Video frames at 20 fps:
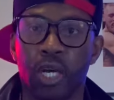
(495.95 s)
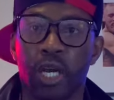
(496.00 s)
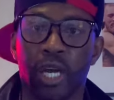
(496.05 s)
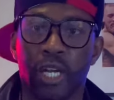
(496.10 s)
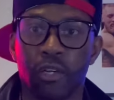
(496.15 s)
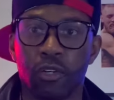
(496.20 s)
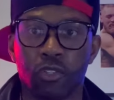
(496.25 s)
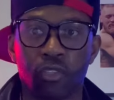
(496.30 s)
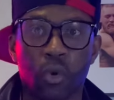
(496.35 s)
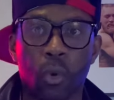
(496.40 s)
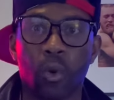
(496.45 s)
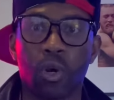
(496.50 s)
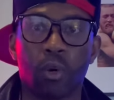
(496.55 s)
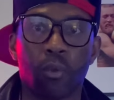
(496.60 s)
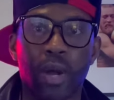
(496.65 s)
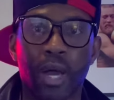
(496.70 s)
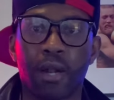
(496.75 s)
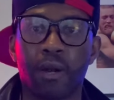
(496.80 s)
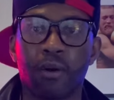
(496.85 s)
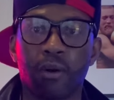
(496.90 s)
And they're just going
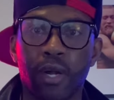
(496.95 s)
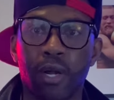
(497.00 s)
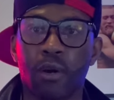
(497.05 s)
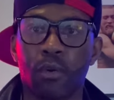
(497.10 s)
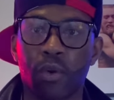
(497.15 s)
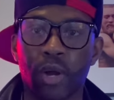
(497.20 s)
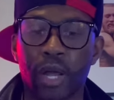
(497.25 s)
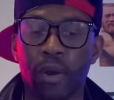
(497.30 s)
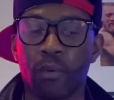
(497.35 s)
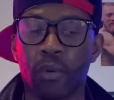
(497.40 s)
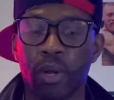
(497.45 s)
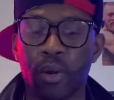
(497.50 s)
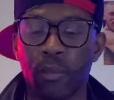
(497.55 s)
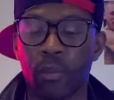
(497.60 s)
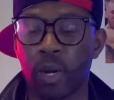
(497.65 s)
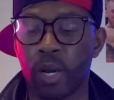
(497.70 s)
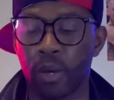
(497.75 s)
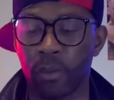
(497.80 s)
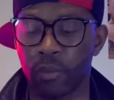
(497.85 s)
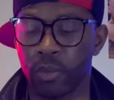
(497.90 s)
around and around and around and around,
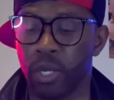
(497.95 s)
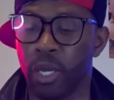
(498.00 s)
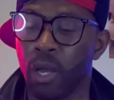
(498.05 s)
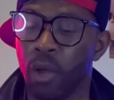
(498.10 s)
around.